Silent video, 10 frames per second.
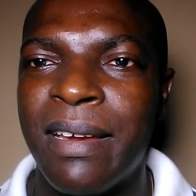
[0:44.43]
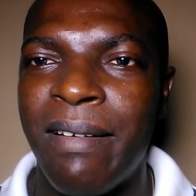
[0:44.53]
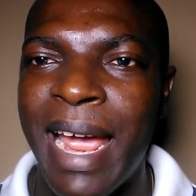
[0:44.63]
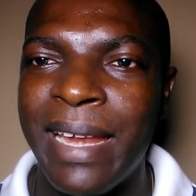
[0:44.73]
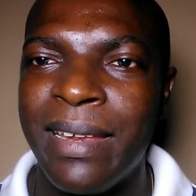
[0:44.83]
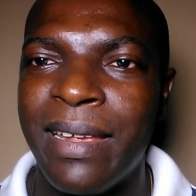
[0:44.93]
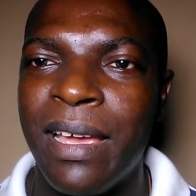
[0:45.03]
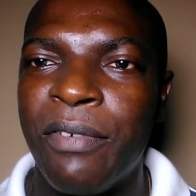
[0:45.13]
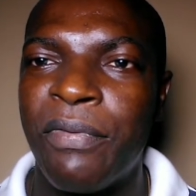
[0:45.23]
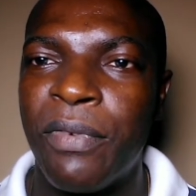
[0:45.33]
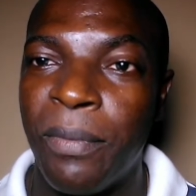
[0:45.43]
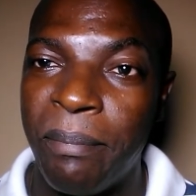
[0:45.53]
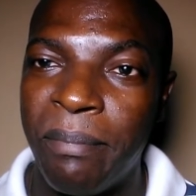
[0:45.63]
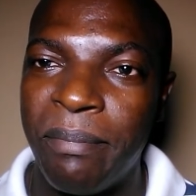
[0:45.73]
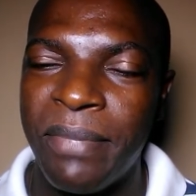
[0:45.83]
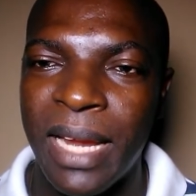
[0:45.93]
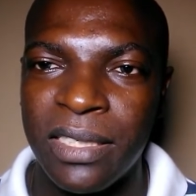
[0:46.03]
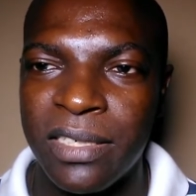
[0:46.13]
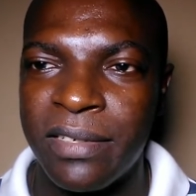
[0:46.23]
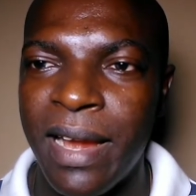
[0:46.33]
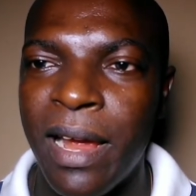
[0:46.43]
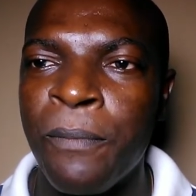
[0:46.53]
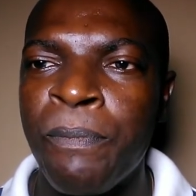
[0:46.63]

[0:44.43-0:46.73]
right here from Nigeria.